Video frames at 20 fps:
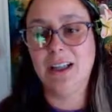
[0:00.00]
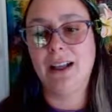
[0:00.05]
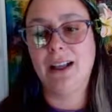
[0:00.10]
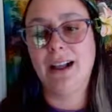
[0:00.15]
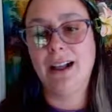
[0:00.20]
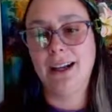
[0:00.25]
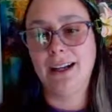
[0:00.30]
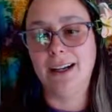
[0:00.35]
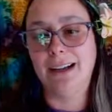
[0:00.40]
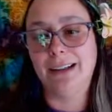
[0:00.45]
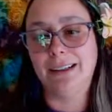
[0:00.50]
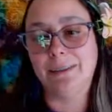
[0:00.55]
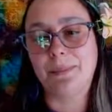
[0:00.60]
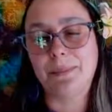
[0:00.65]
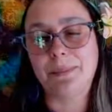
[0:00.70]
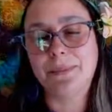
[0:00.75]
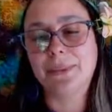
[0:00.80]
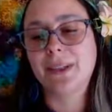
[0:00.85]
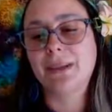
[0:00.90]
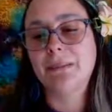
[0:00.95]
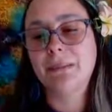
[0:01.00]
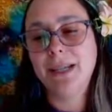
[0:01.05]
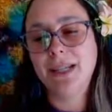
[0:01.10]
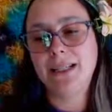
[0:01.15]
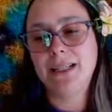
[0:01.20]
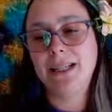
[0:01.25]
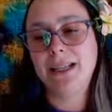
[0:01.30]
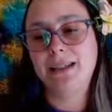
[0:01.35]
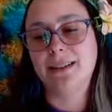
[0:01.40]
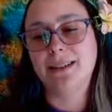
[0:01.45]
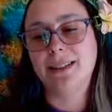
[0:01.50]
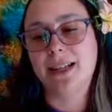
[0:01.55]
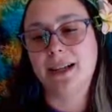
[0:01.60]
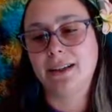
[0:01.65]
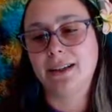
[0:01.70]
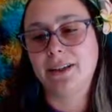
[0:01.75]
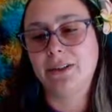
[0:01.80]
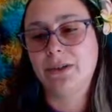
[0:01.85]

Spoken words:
It may take a second to